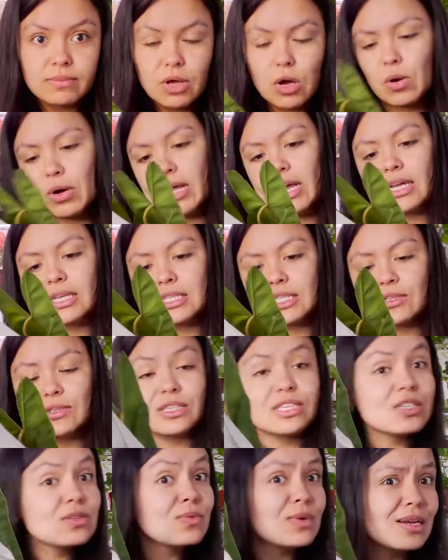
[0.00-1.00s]
Okay, so
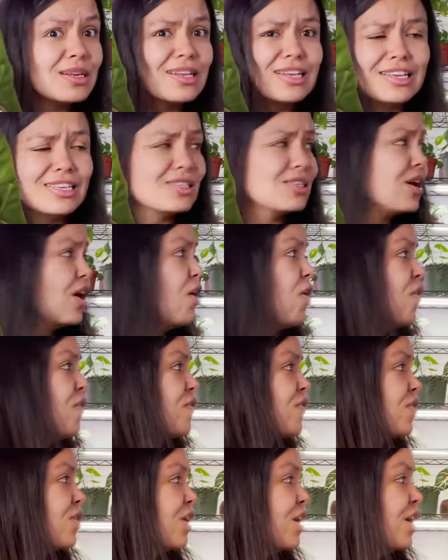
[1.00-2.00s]
this one is
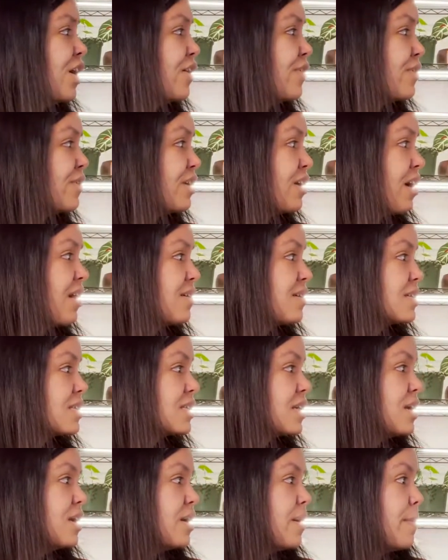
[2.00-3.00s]
over $100,
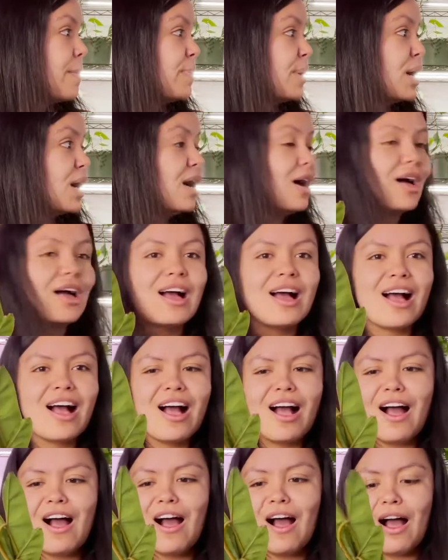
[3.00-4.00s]
but
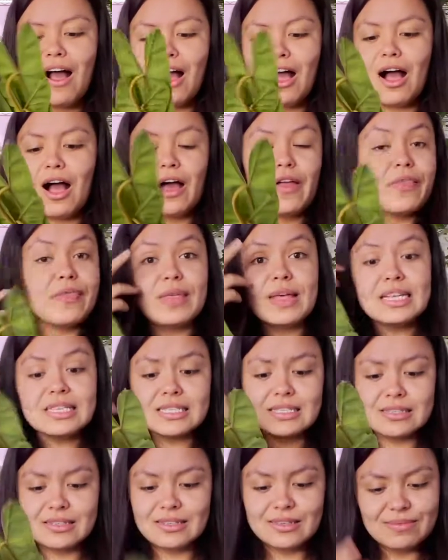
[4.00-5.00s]

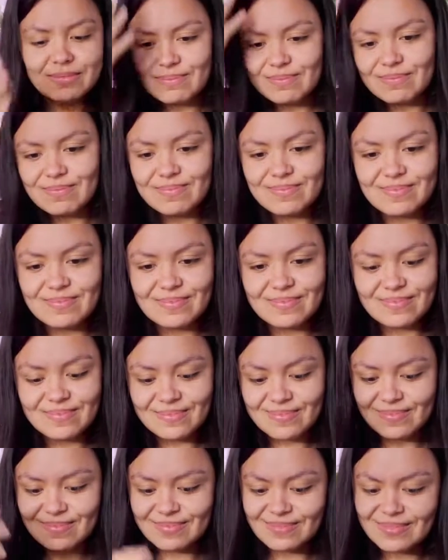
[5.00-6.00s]
this
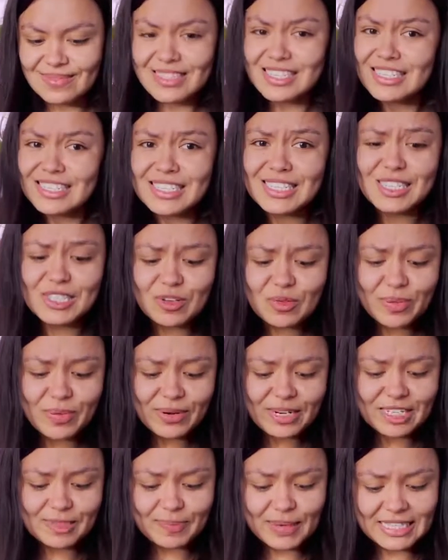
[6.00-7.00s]
is super
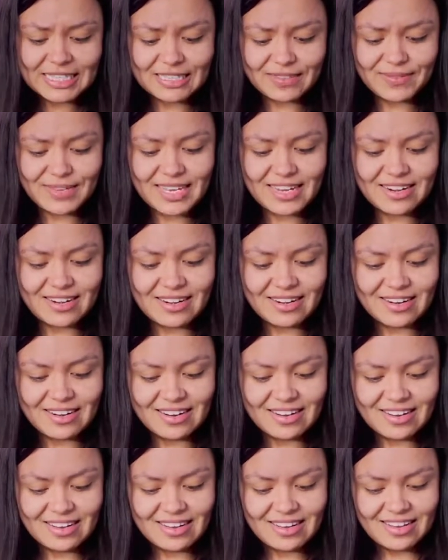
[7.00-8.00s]
expensive here.
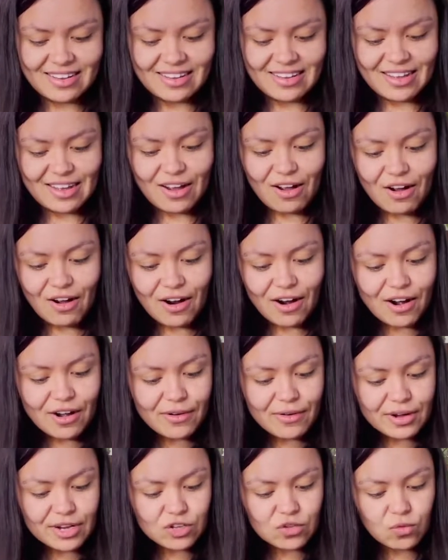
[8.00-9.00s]

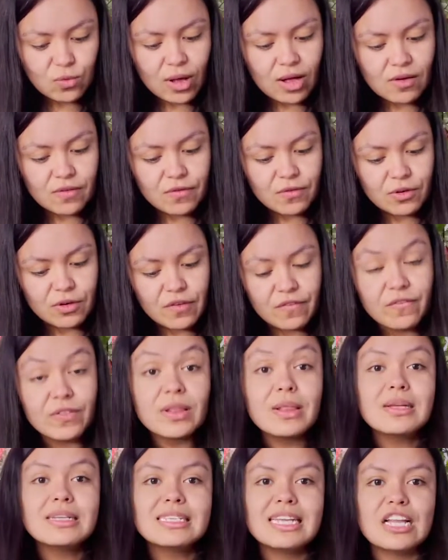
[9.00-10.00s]
$112 for a
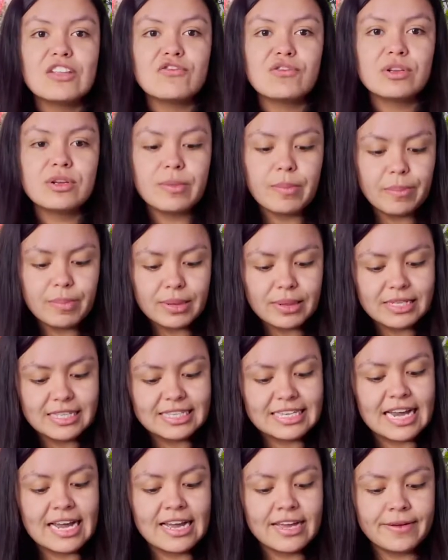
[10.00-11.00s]
Philodendron
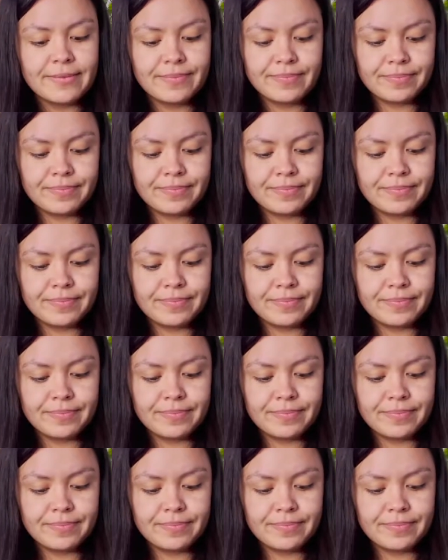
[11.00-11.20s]
villeti.